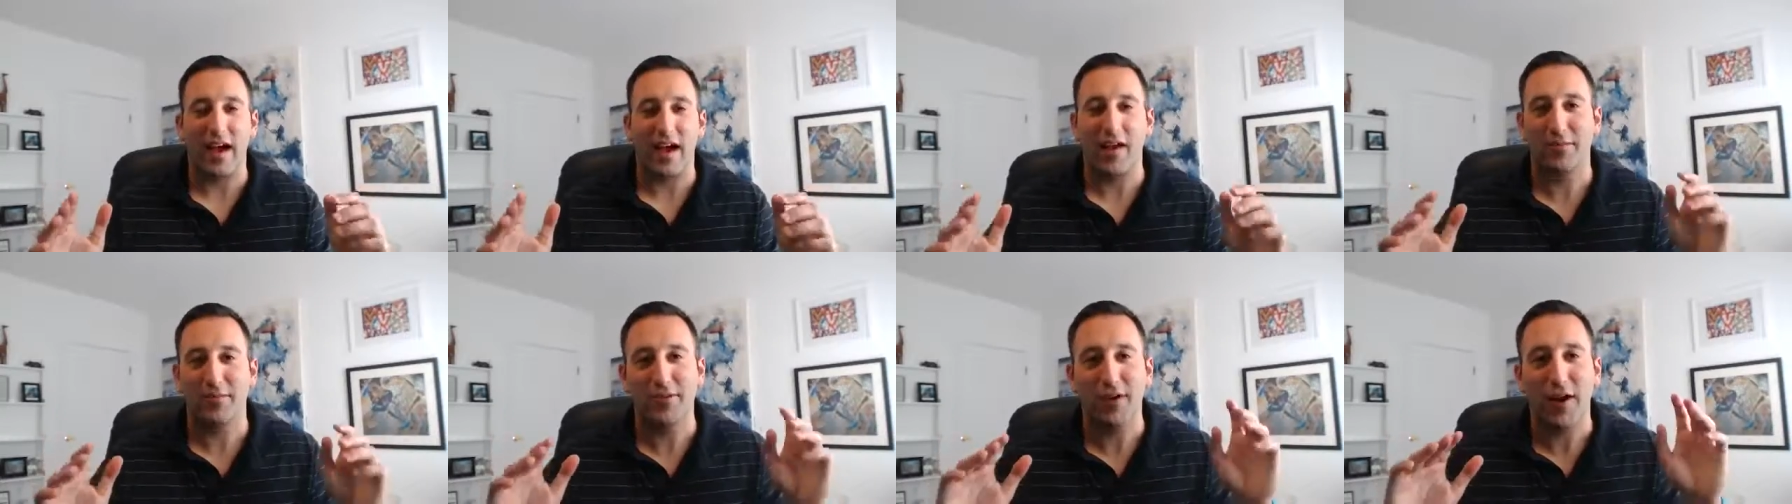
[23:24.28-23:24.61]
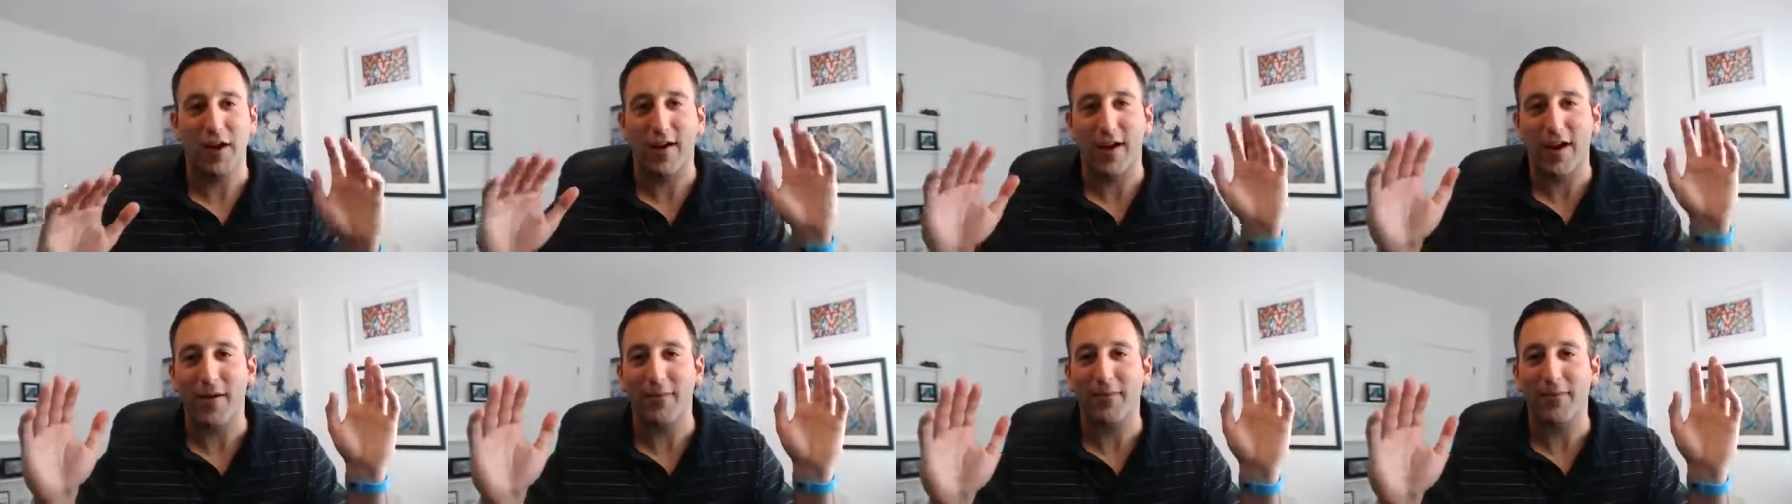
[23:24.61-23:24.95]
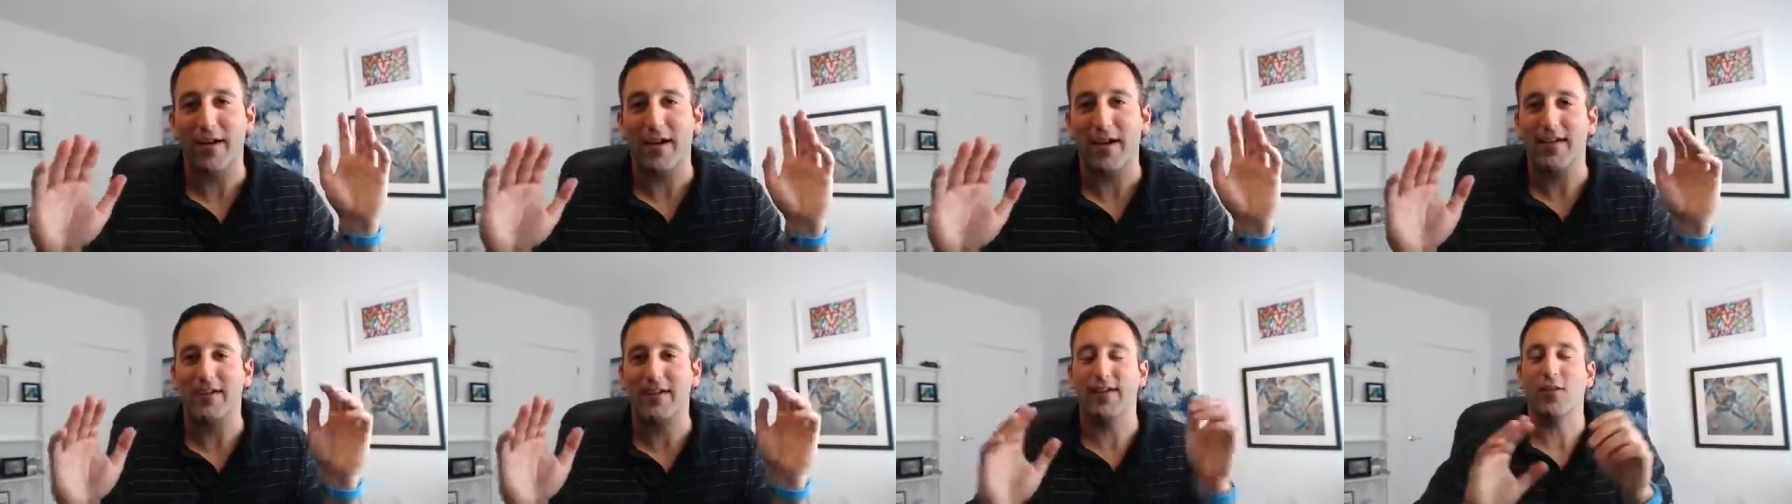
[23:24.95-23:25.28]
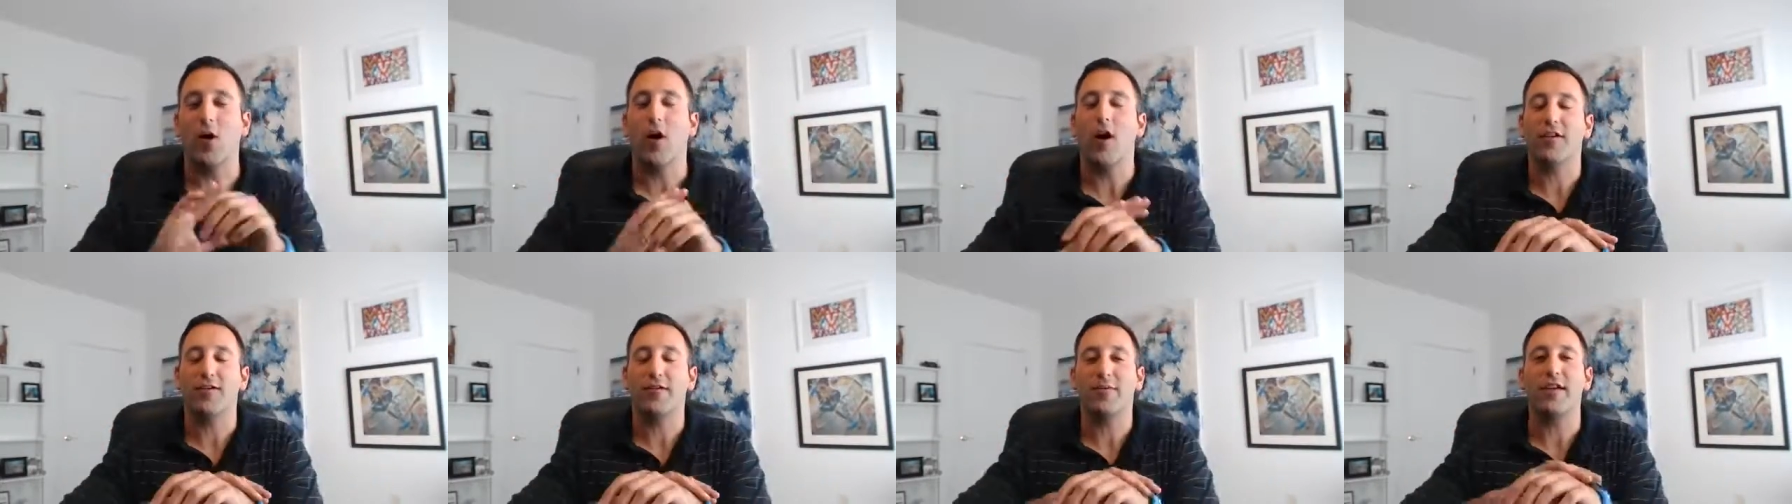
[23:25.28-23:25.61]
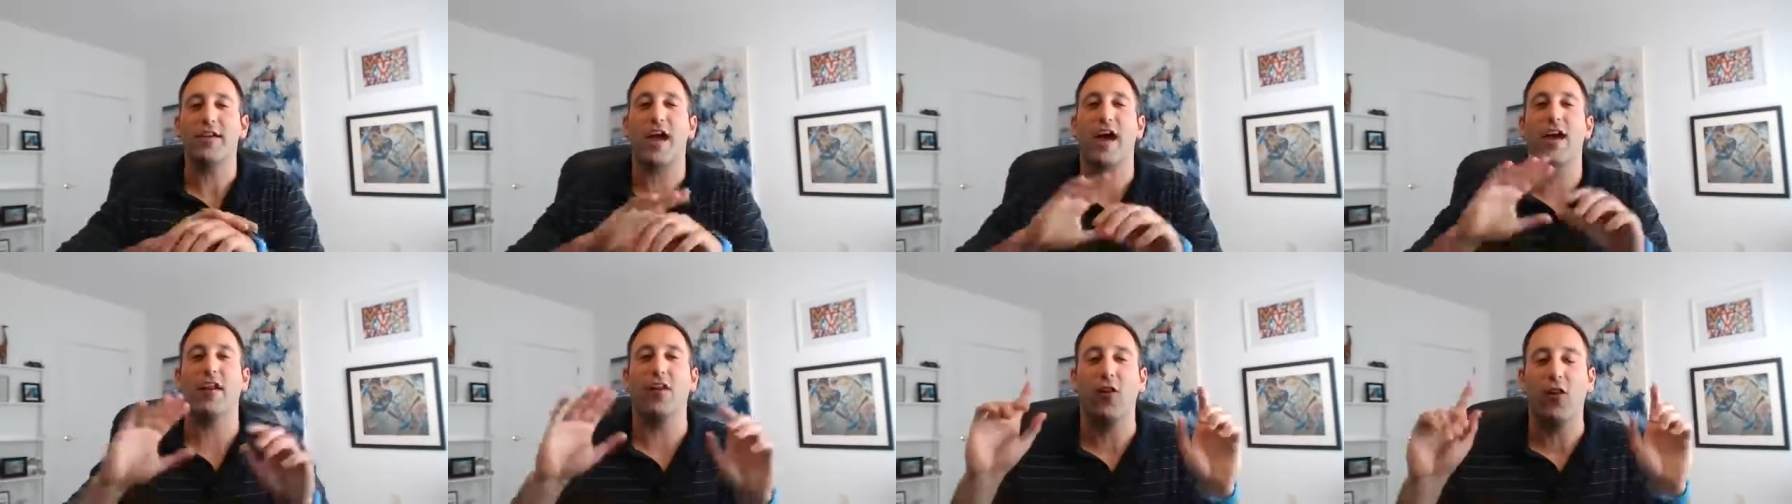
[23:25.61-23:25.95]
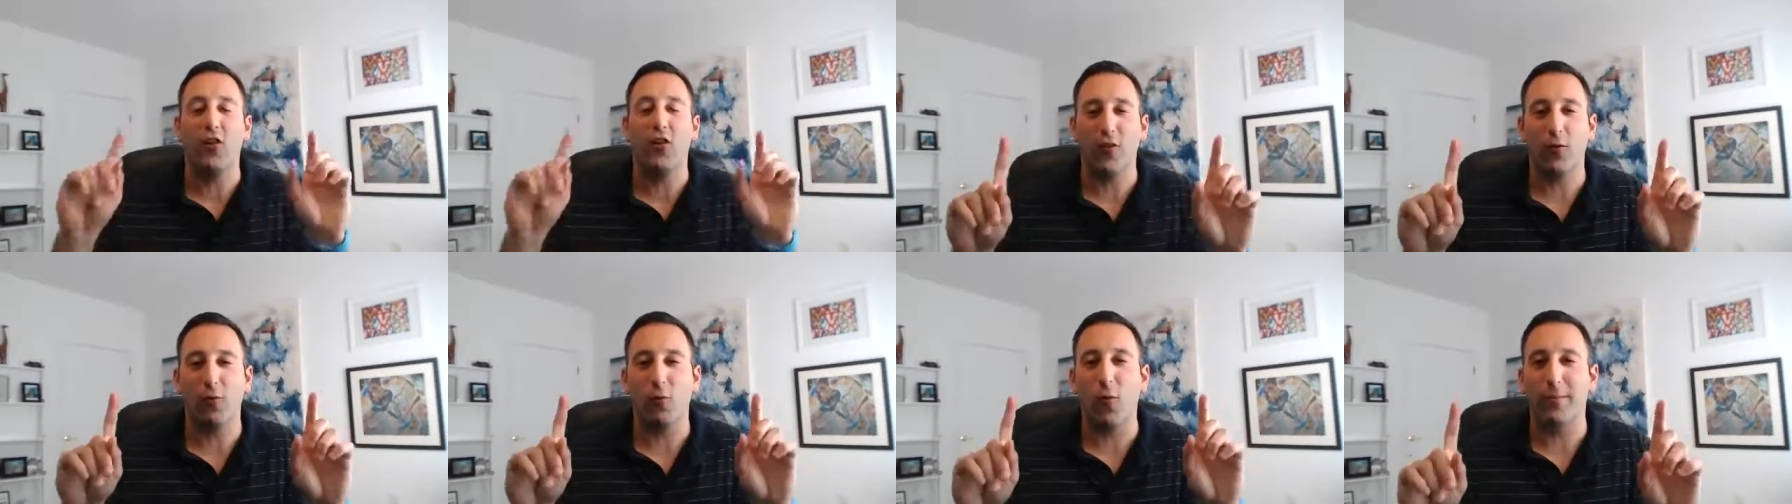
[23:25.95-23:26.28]
I'm sorry, I'm, you lost me on a
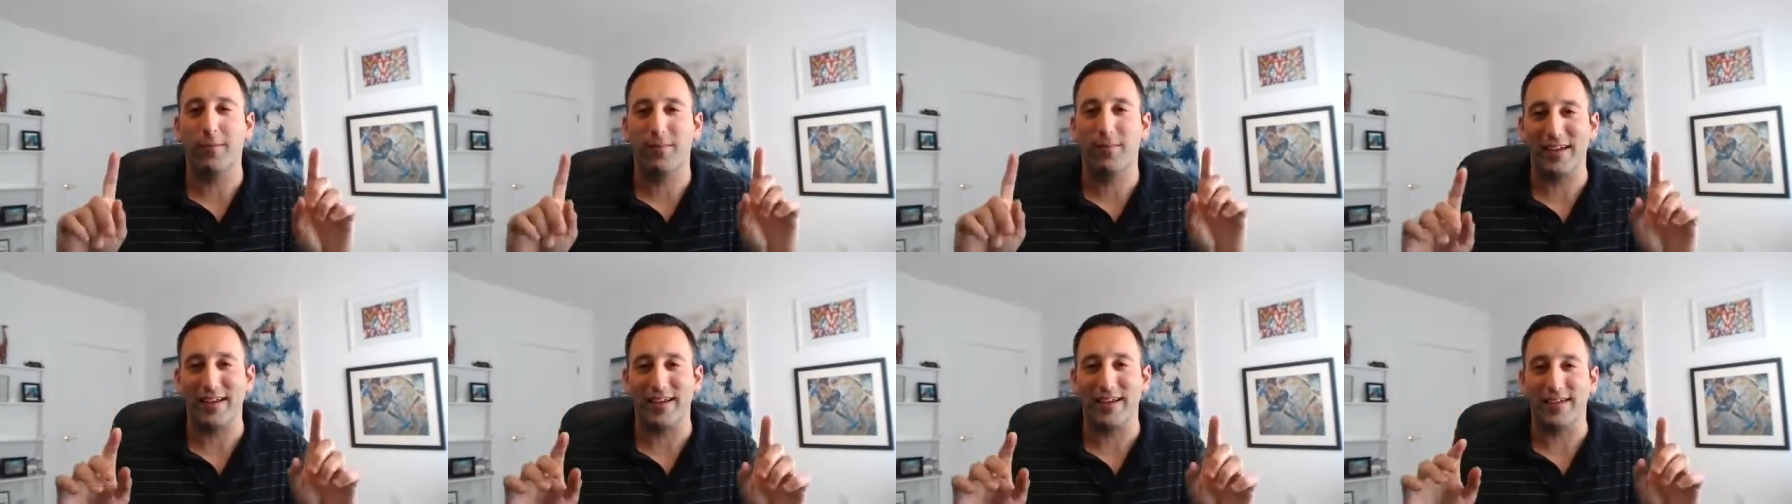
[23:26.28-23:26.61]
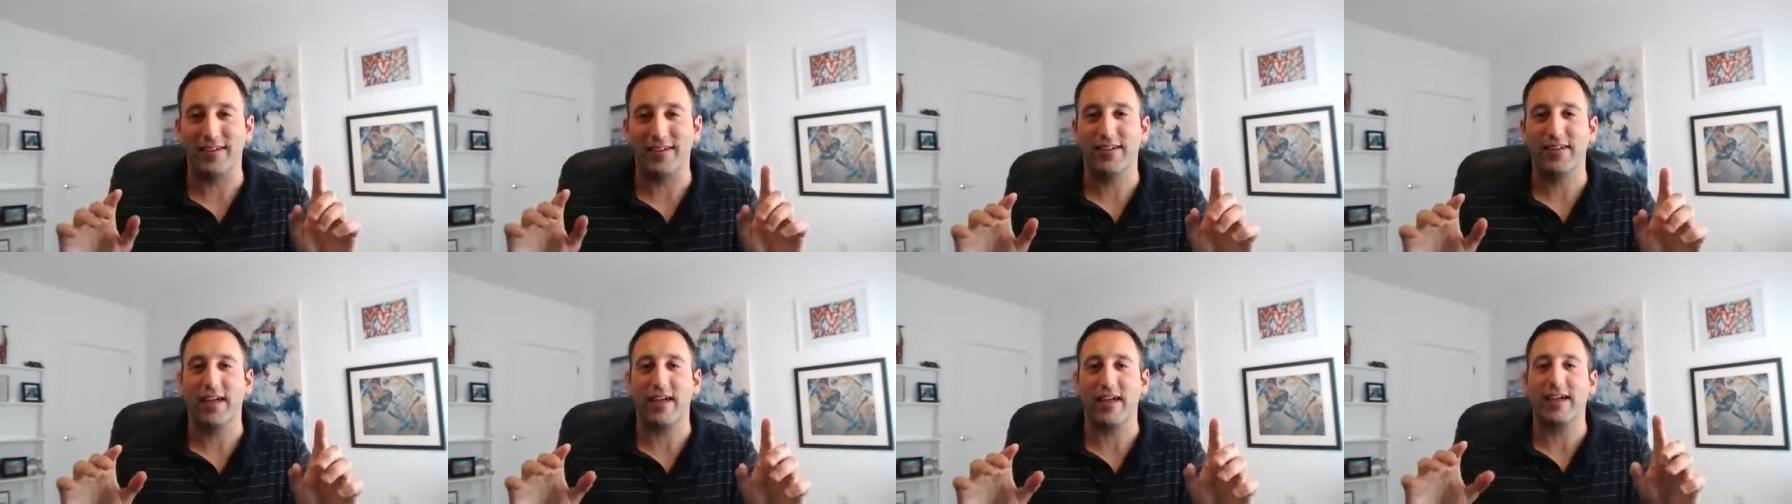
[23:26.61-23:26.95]
one piece.